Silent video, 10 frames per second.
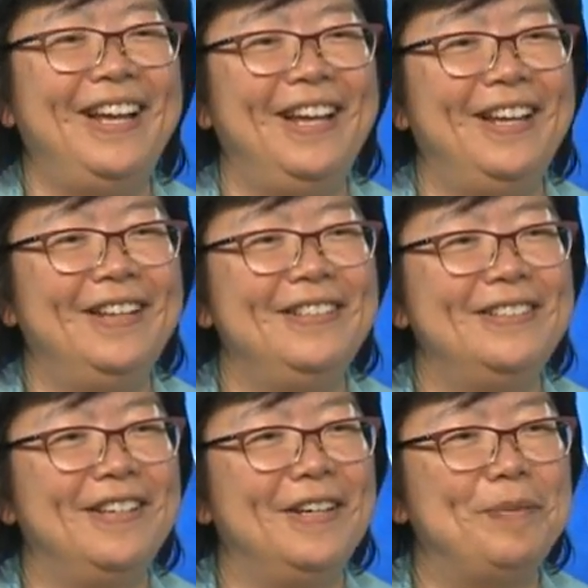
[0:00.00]
And
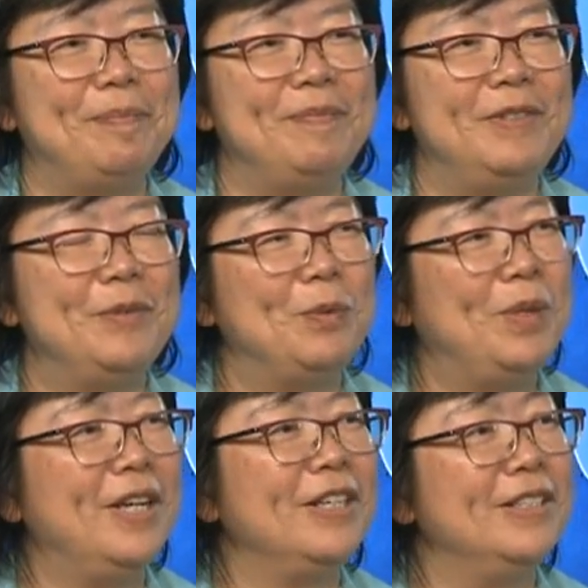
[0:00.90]
the
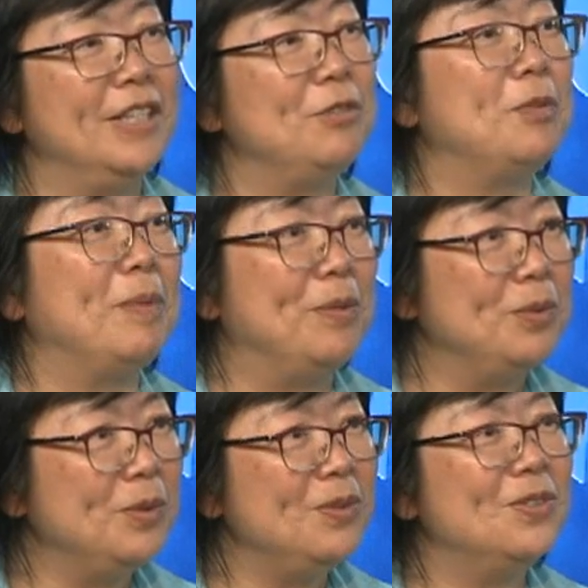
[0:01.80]
way I connect with my
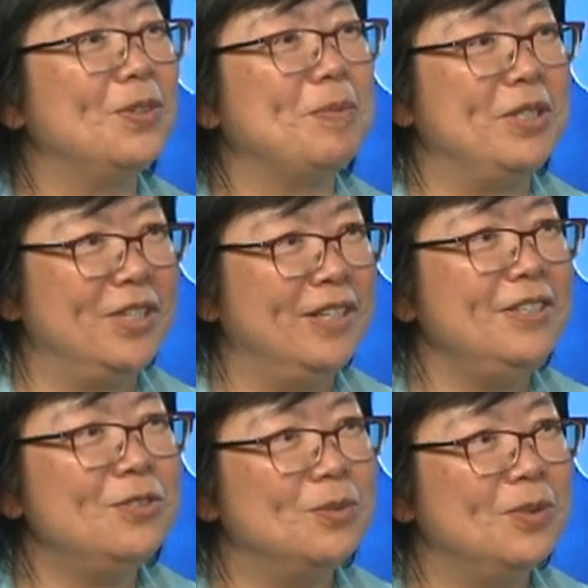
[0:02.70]
roots, or my
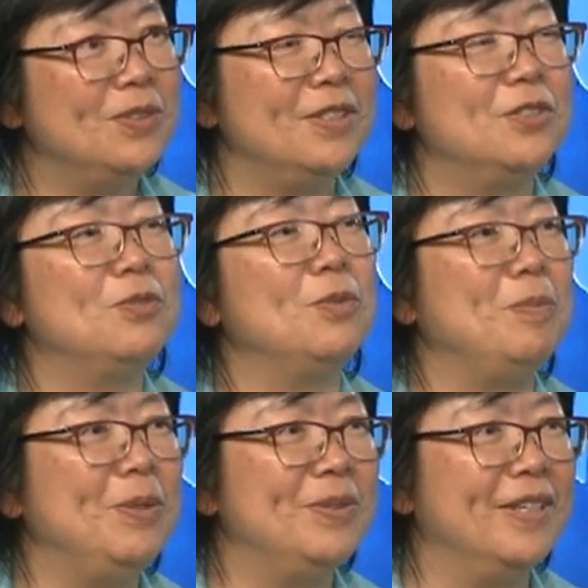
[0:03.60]
Chinese roots, is through
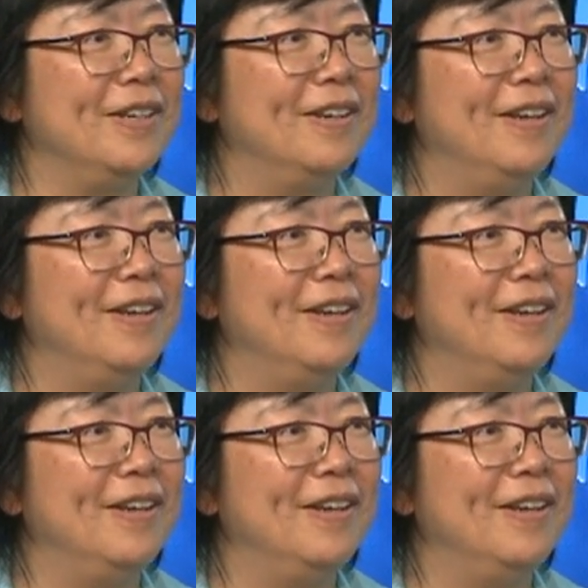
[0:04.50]
music.